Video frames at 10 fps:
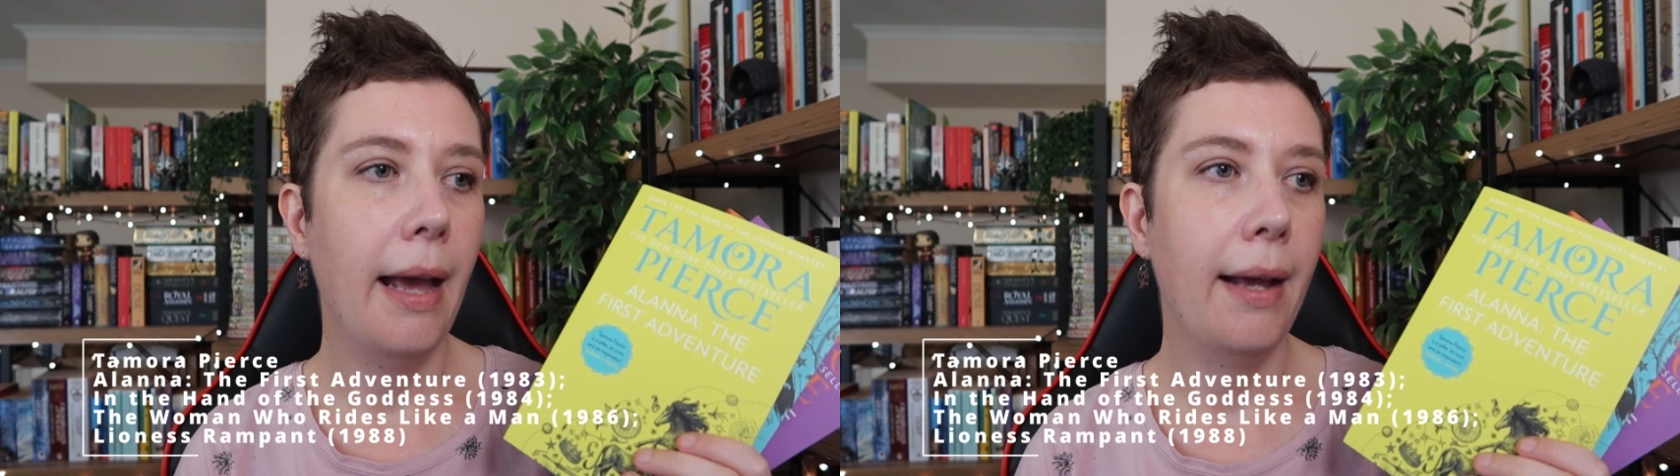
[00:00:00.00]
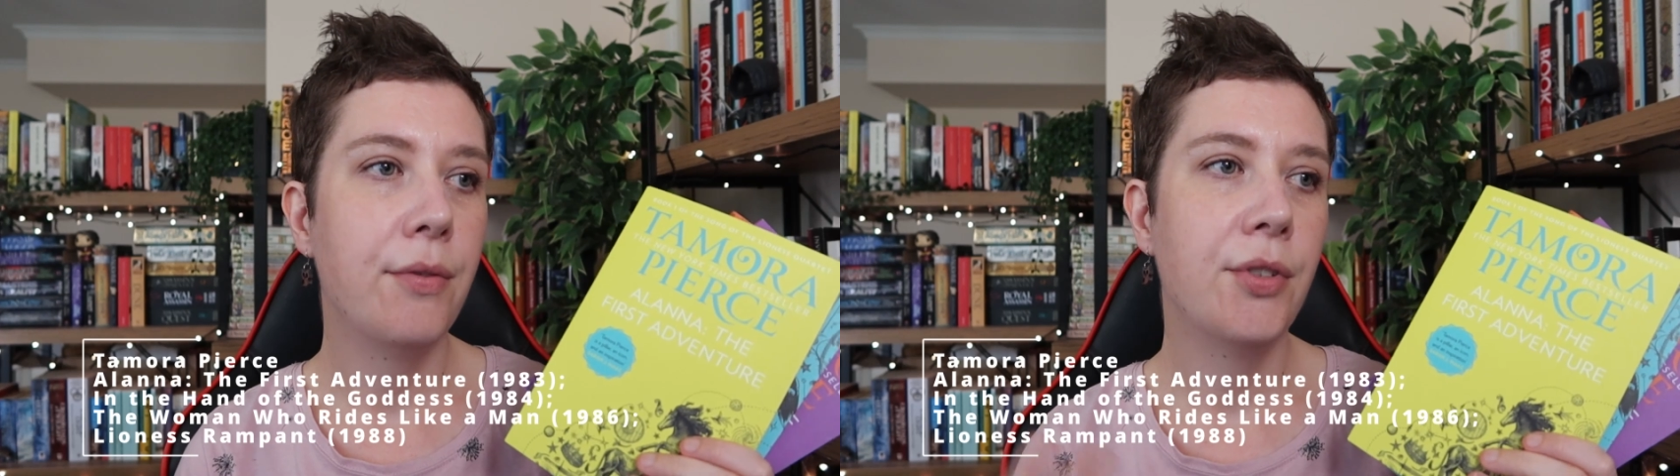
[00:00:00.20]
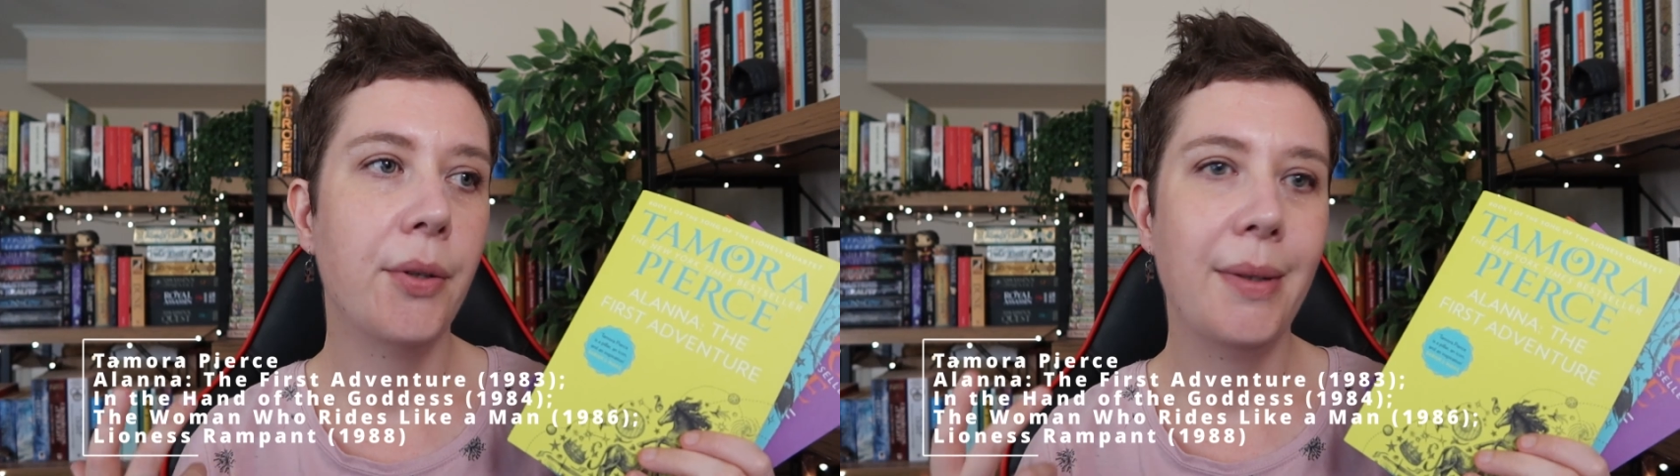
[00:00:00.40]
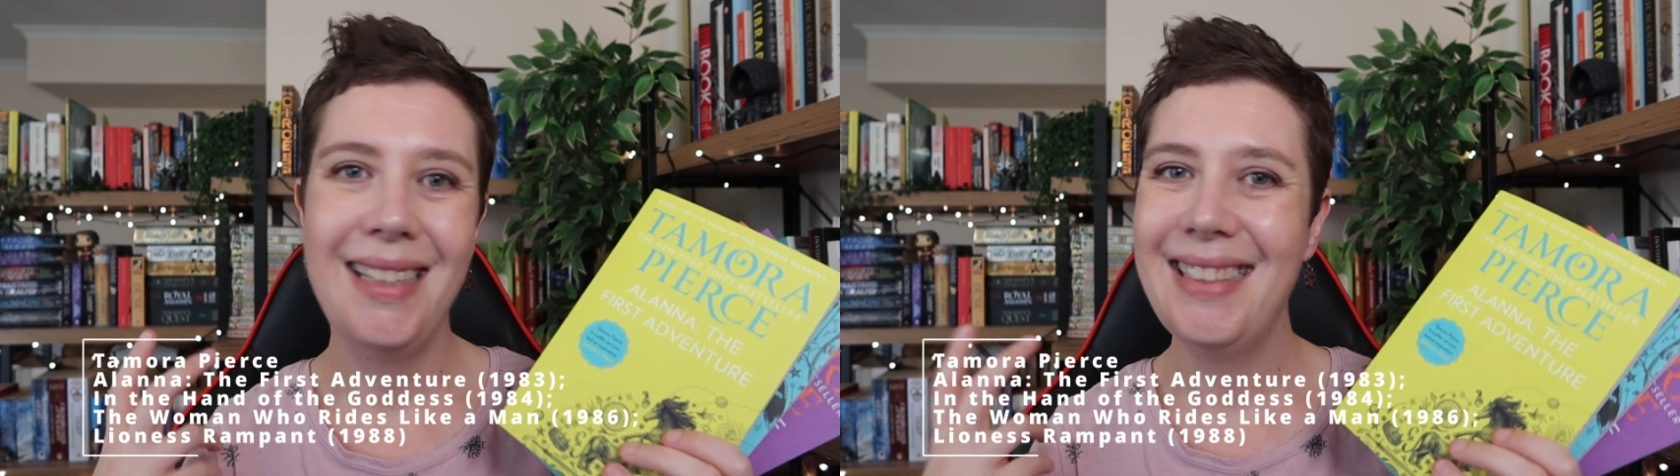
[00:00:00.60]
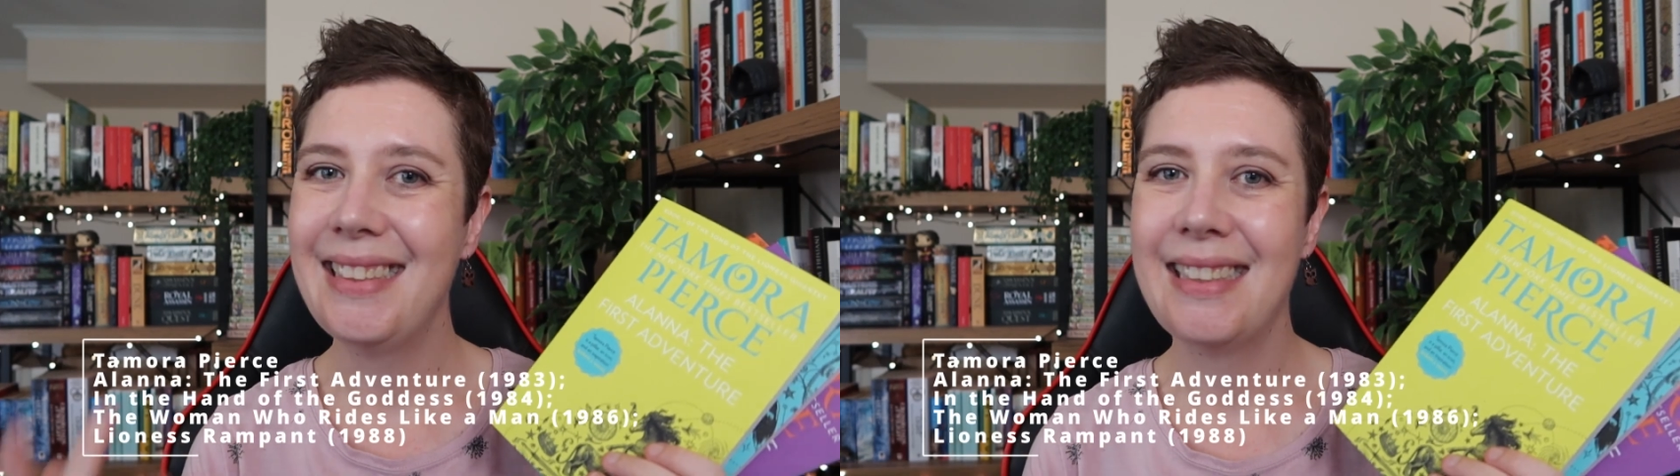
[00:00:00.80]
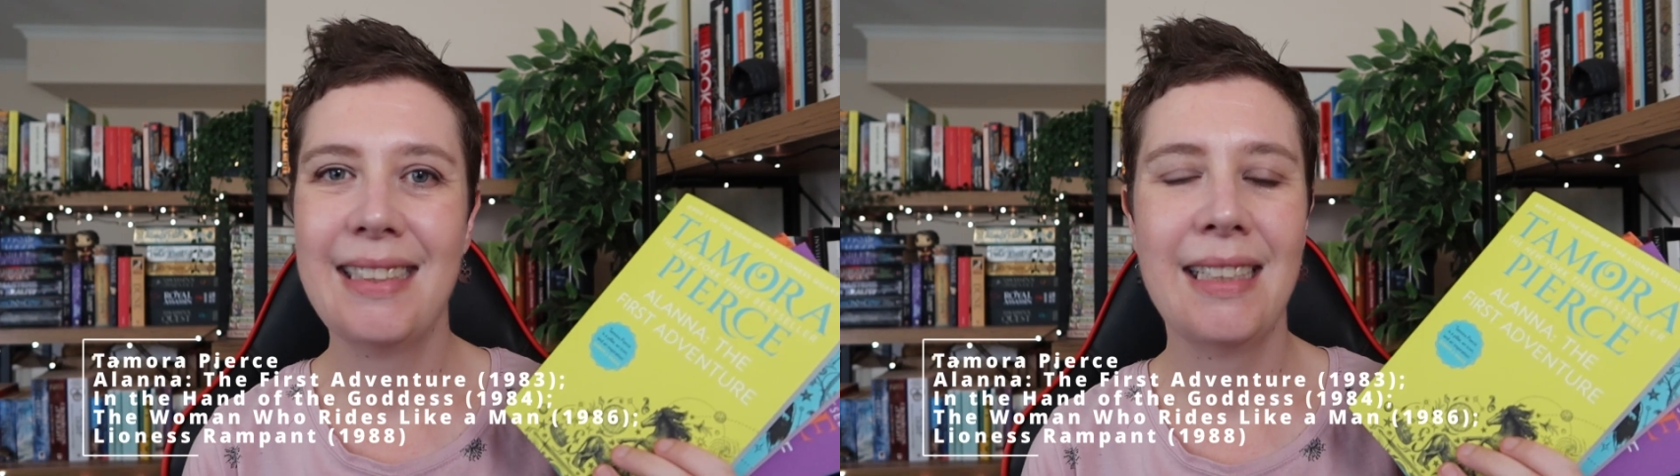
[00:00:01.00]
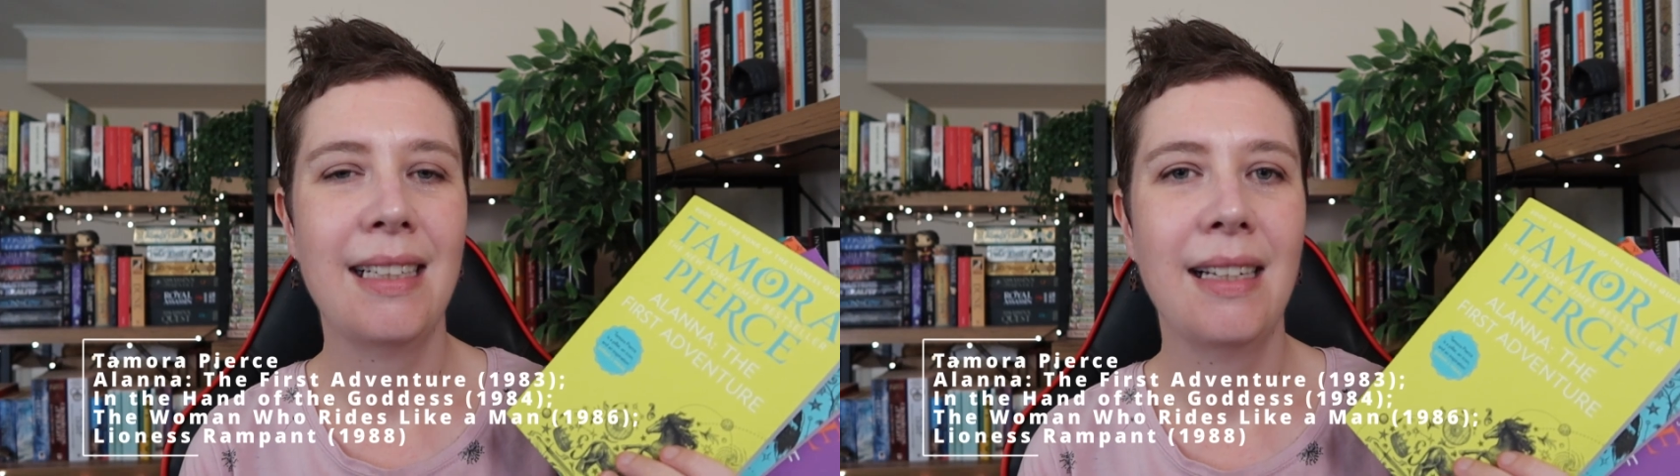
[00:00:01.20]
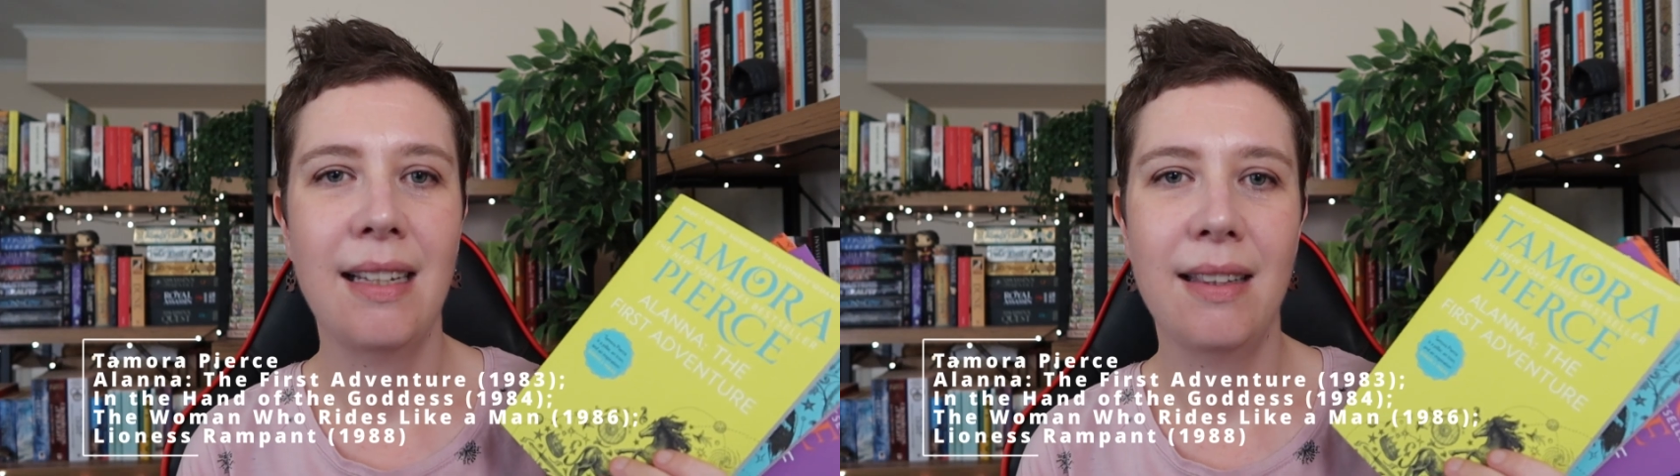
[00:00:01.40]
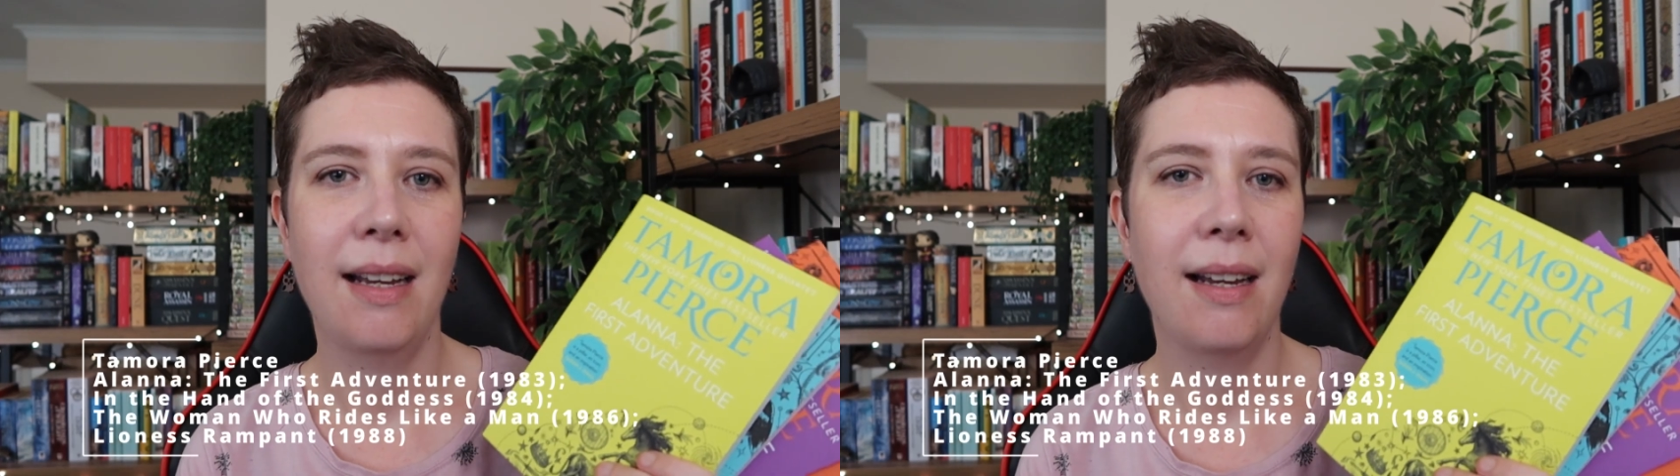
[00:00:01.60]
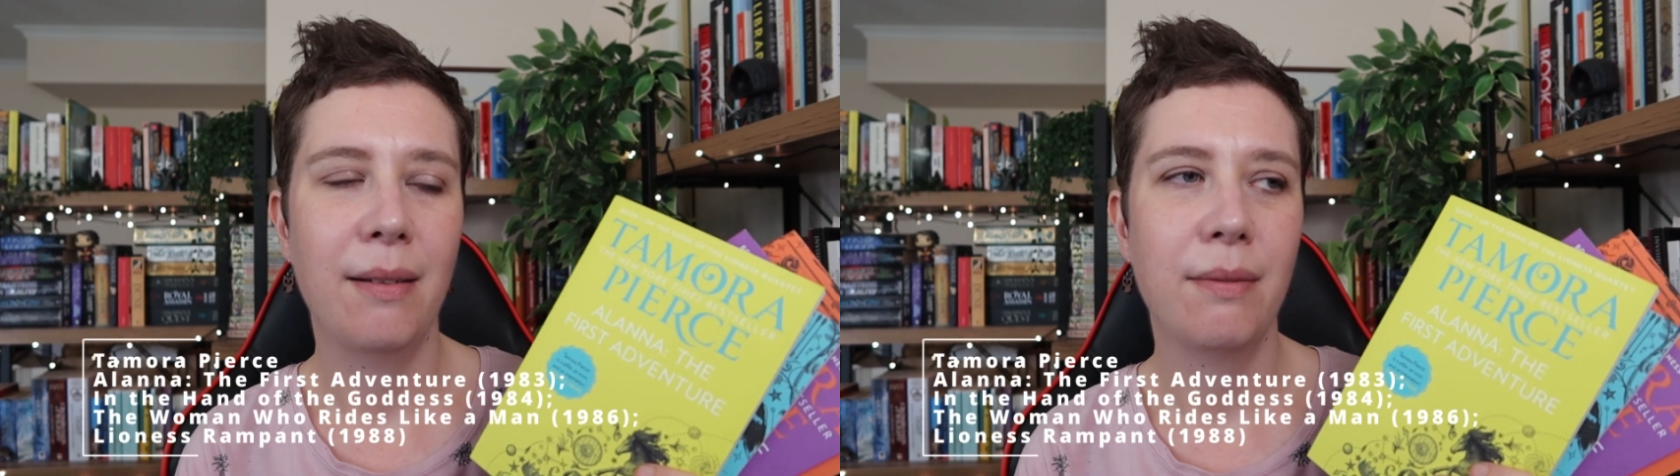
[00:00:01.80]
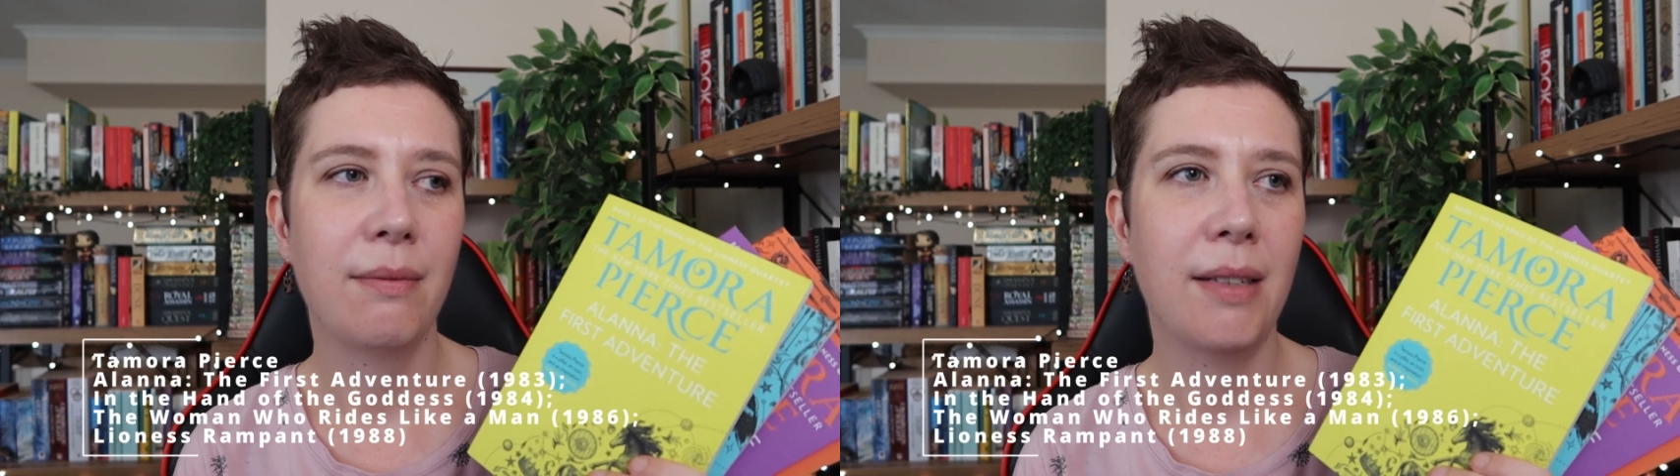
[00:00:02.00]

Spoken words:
And so it is that